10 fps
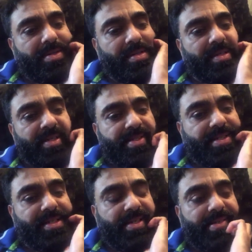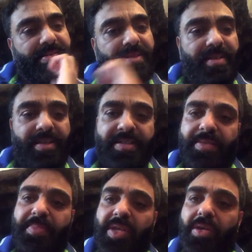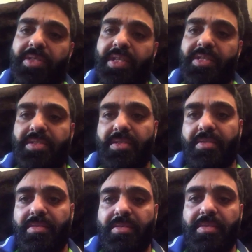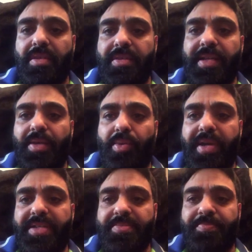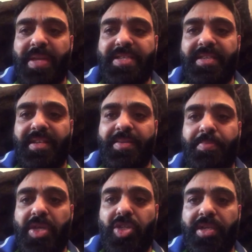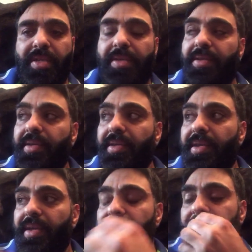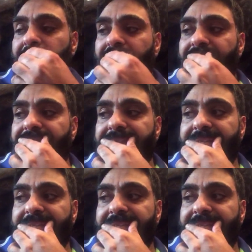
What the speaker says: geezer is that because his Dana White's basically bitching it, and